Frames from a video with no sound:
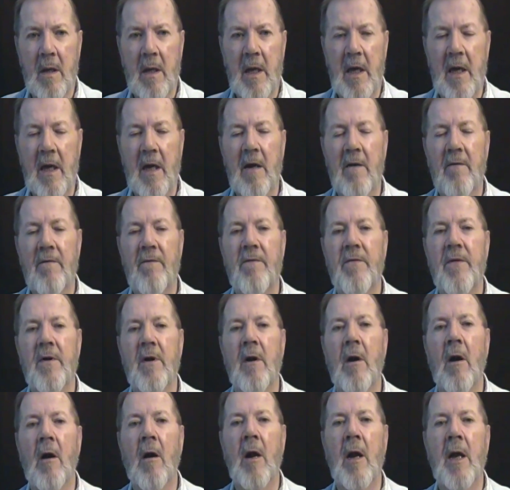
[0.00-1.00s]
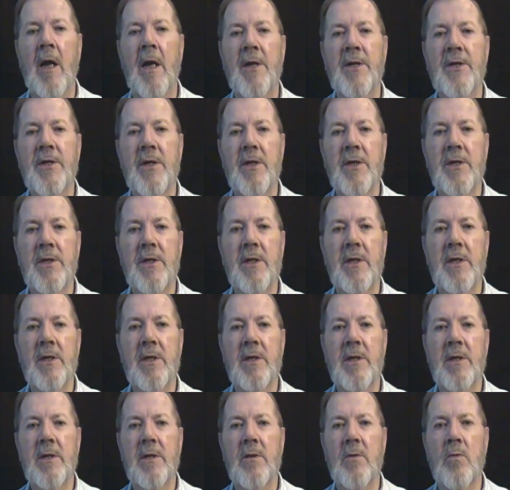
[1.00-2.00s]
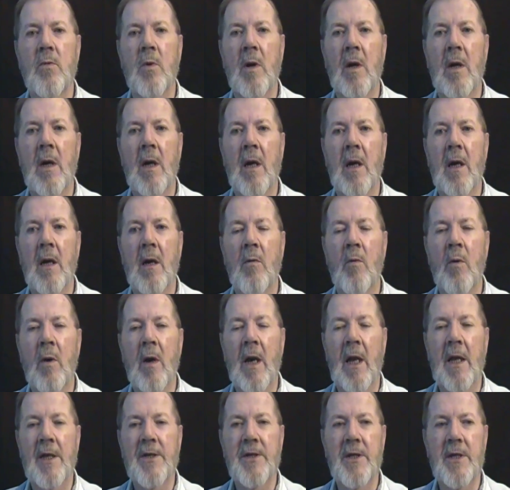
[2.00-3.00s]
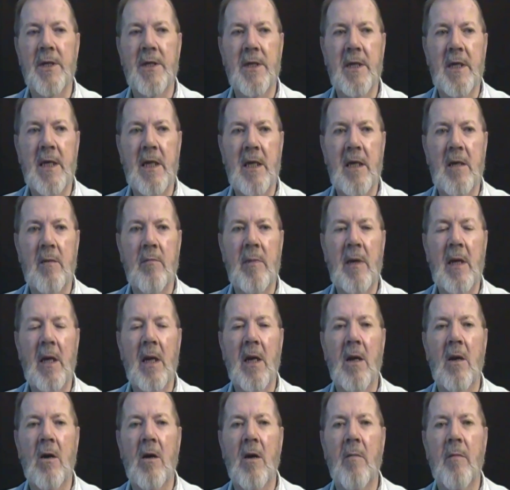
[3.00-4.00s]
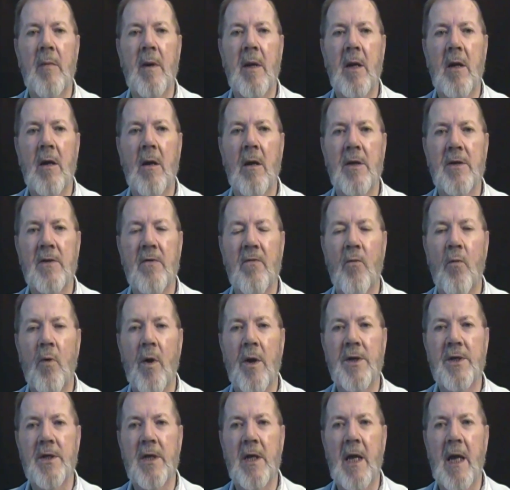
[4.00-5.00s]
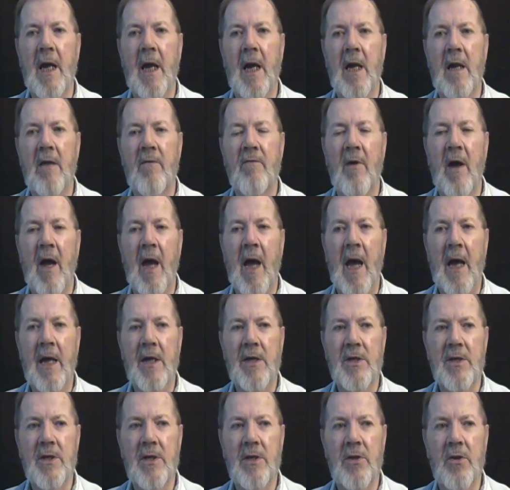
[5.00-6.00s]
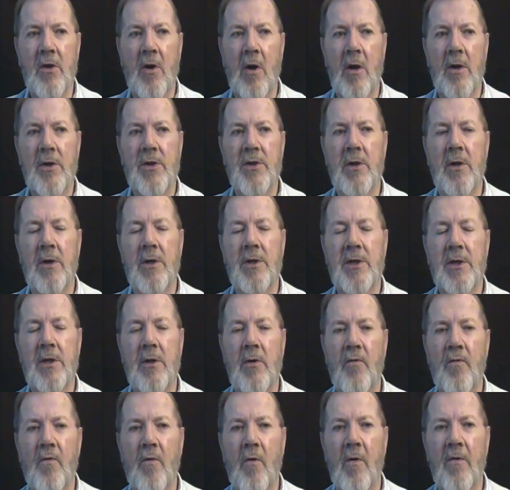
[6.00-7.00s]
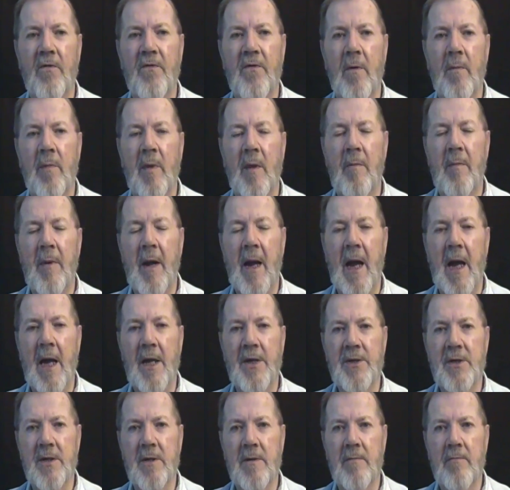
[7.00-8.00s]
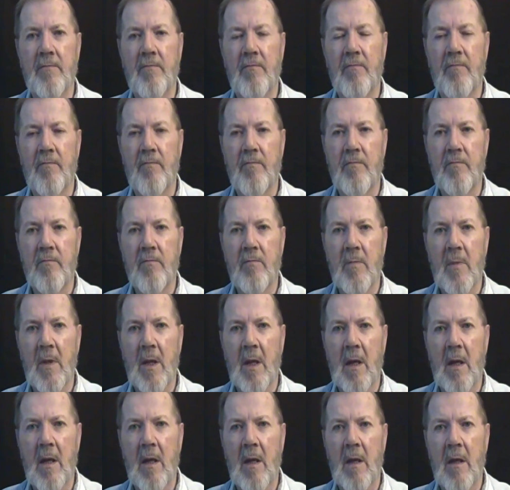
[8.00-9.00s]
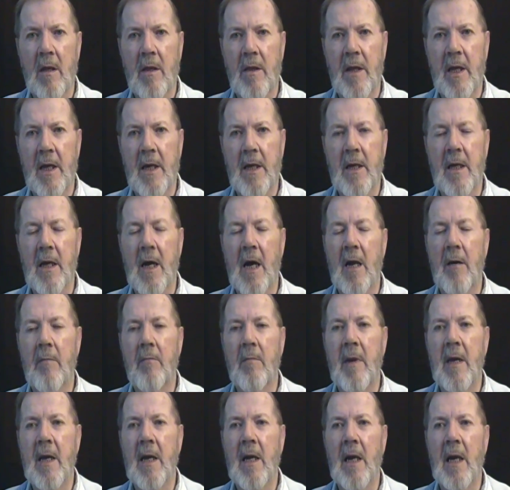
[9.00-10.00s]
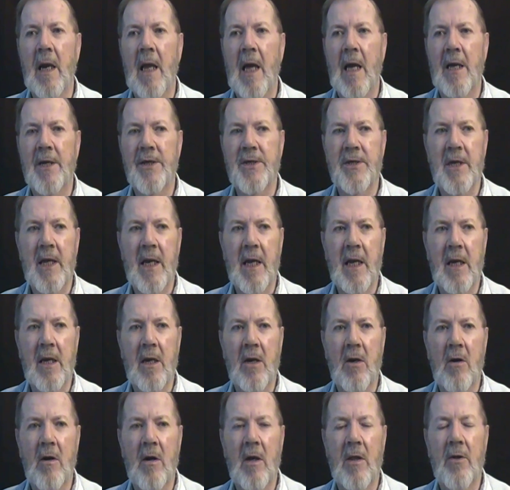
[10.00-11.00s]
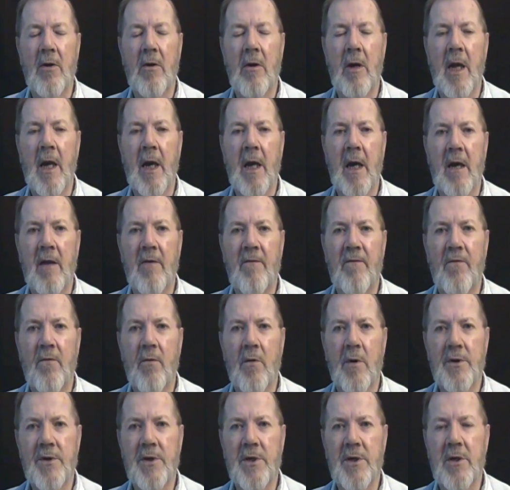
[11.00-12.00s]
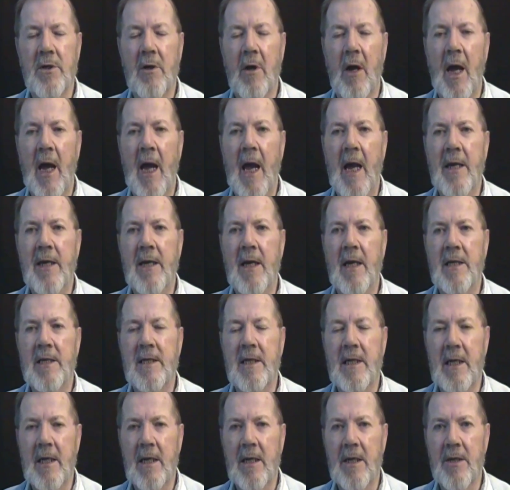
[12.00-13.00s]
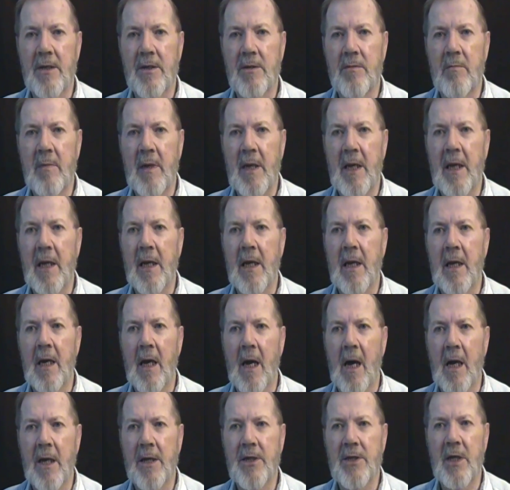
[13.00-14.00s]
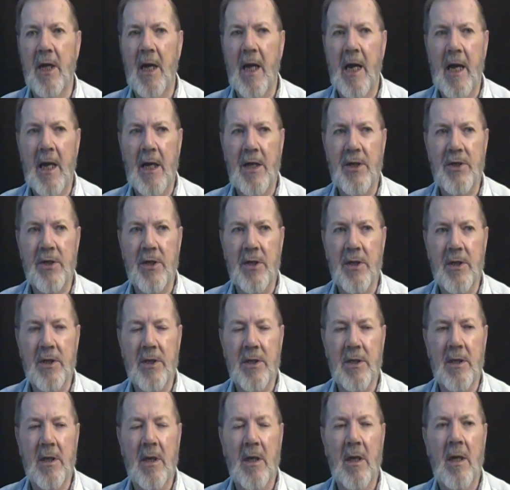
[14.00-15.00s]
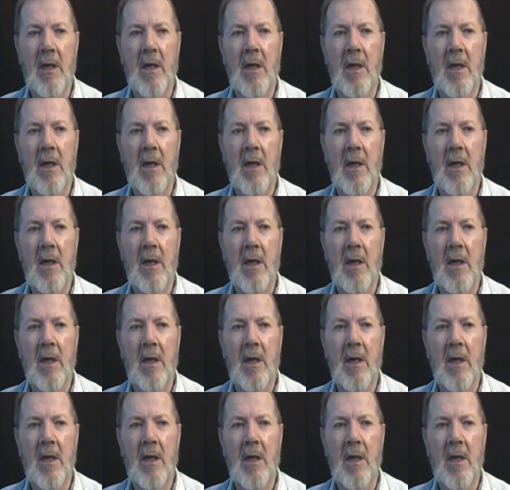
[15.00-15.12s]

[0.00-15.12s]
If there are instances when lessons need to be learned because of one's negative acts, thoughts, or so forth from the past, then God may allow Satan or other negative forces to act as his, meaning God's, agents